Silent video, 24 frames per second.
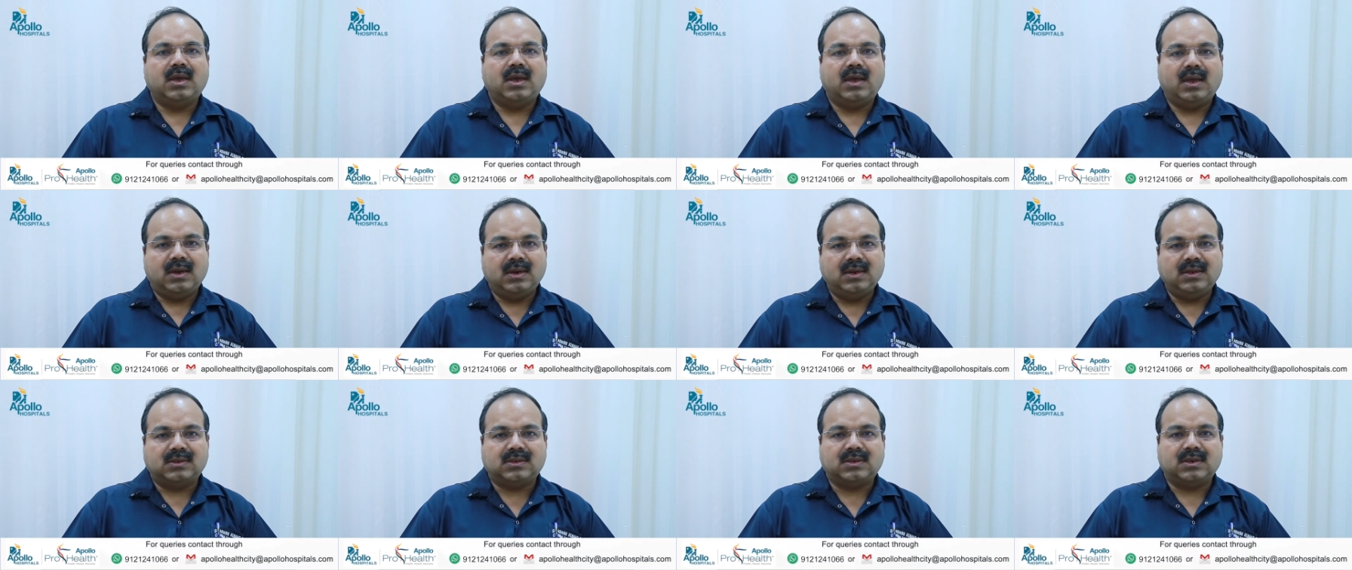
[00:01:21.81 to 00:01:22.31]

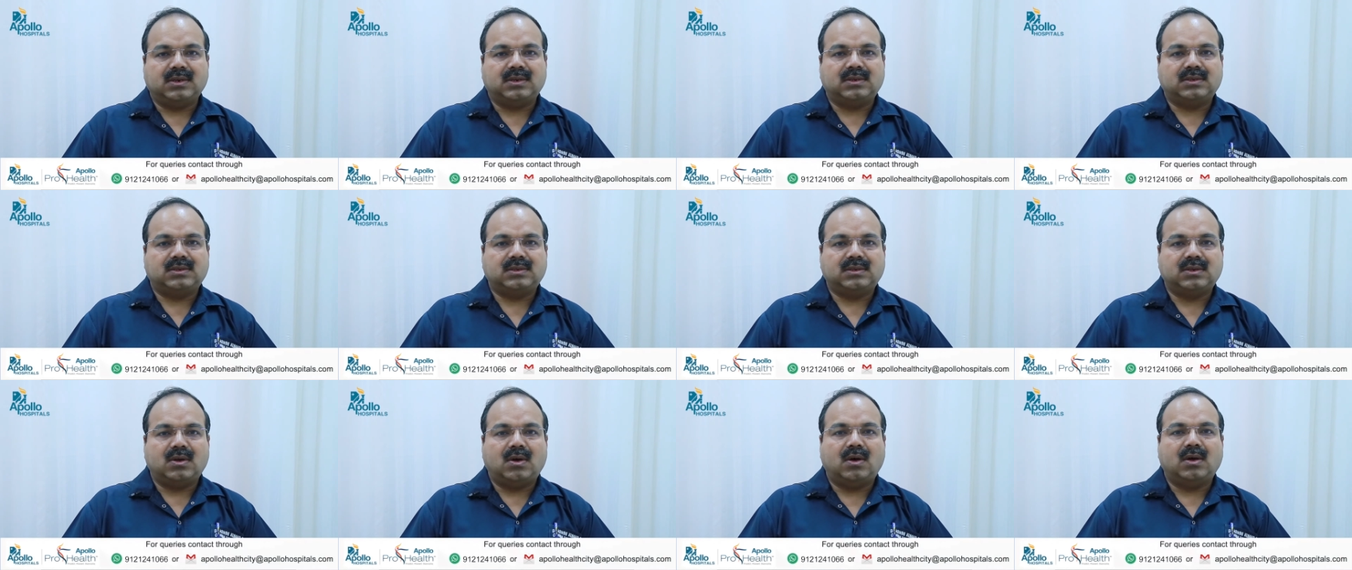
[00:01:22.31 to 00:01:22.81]

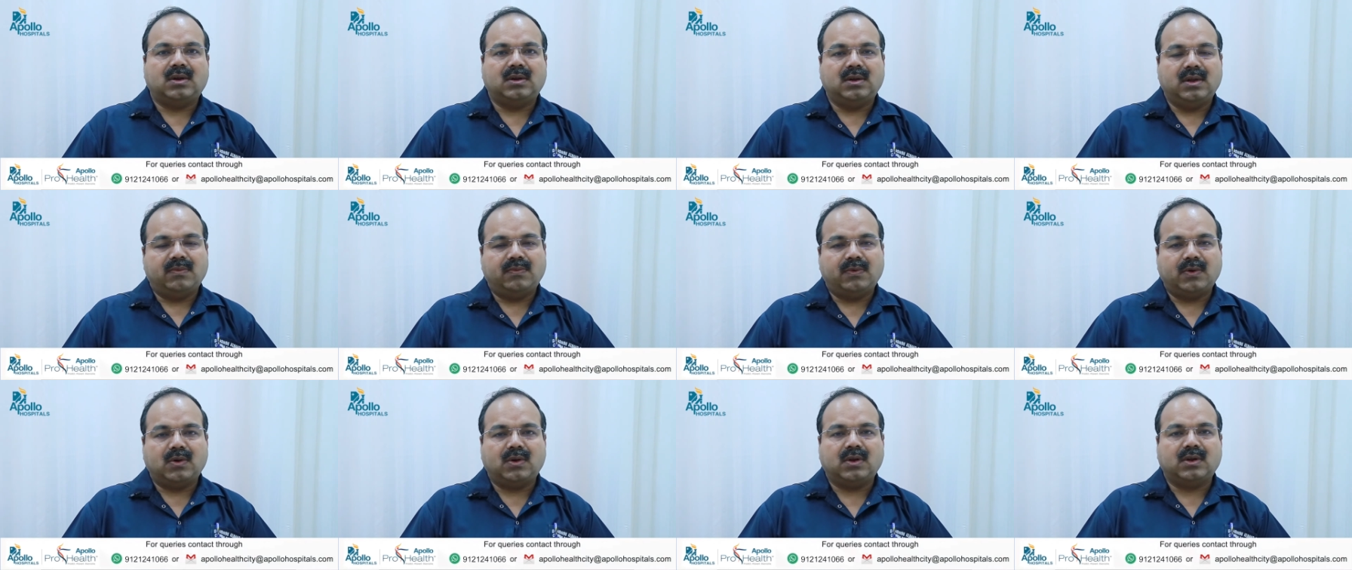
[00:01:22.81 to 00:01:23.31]
NSAIDs or
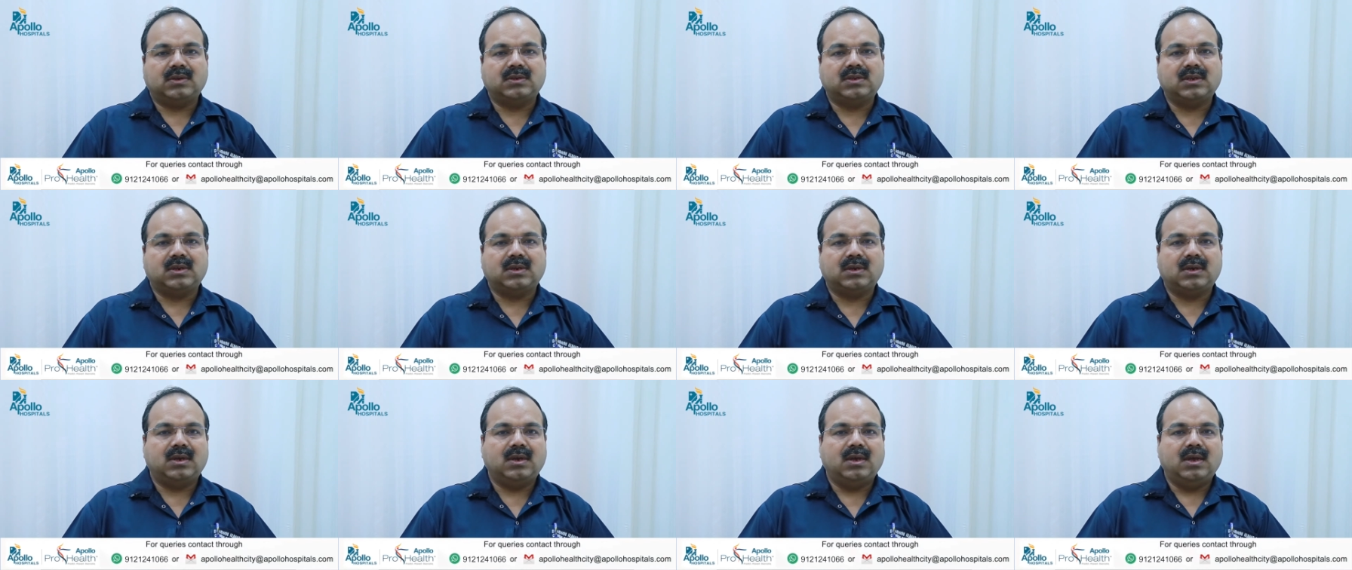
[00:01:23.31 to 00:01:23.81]

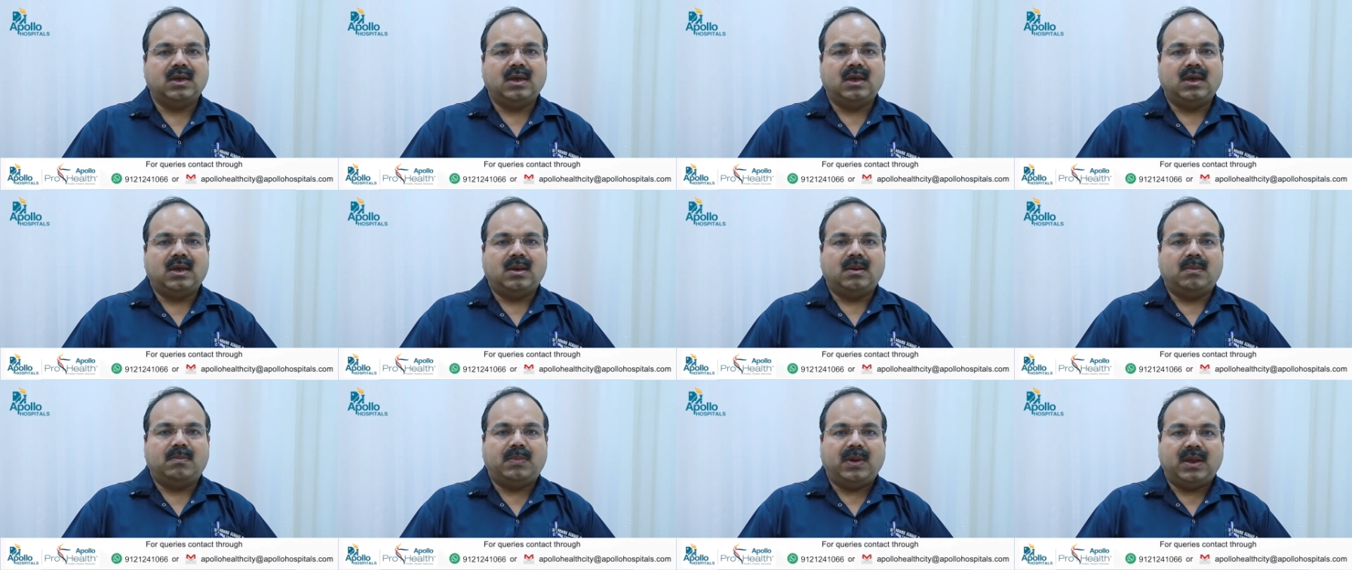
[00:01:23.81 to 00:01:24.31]
nephrotoxic
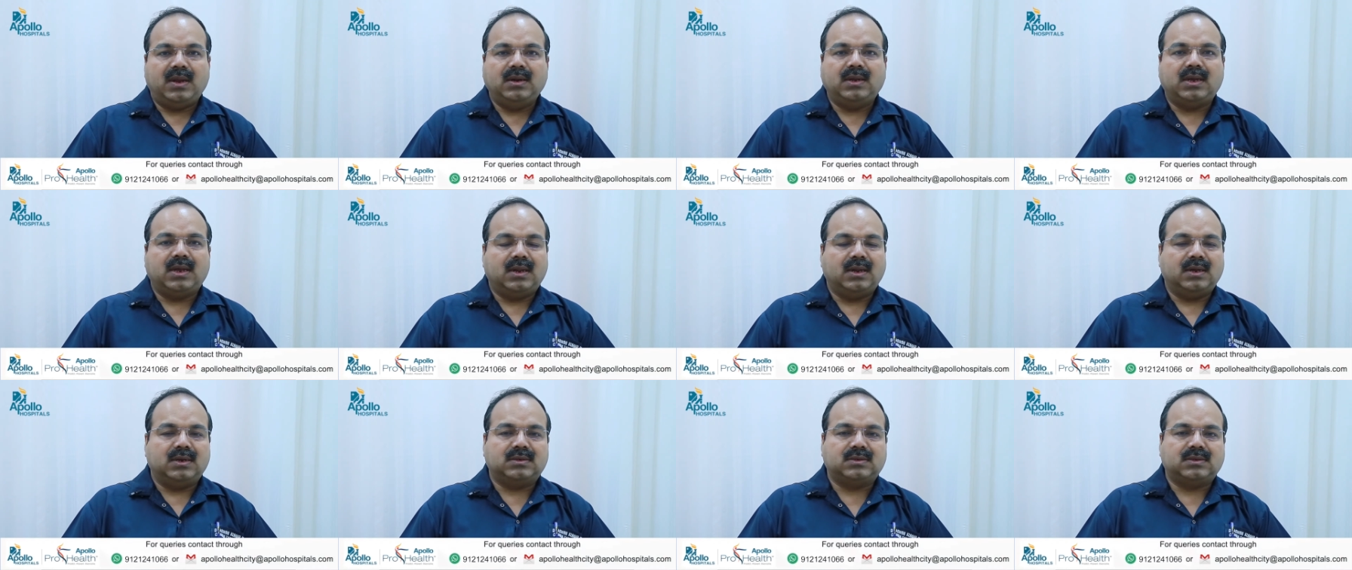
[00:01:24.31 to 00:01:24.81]

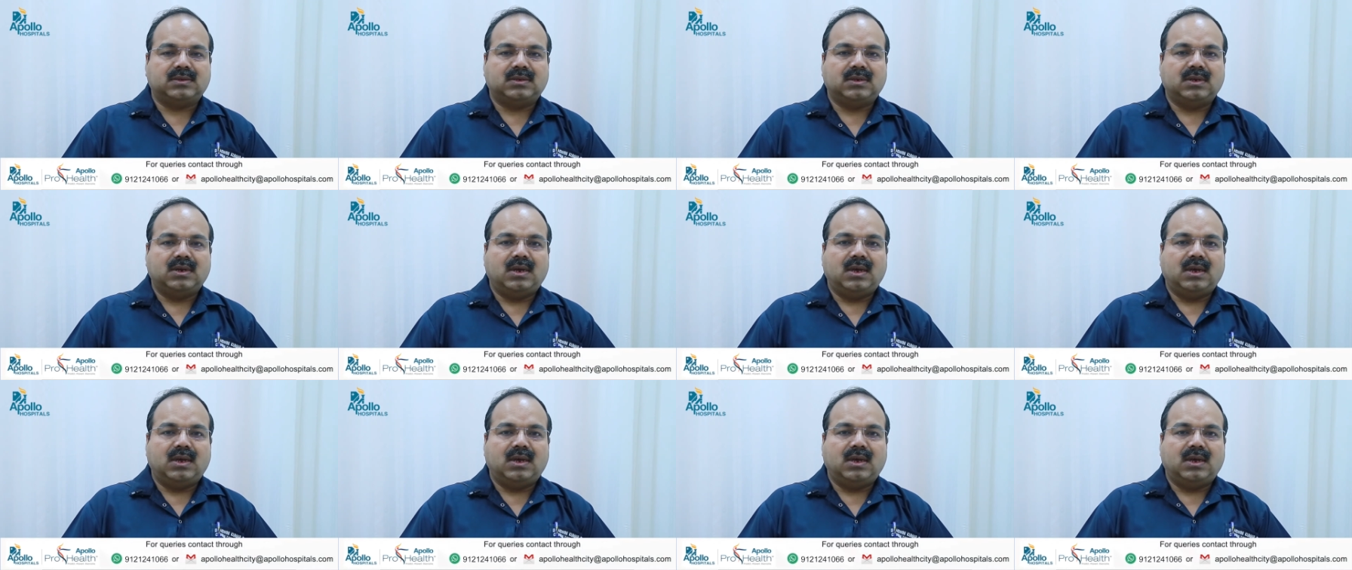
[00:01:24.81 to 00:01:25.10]
painkillers,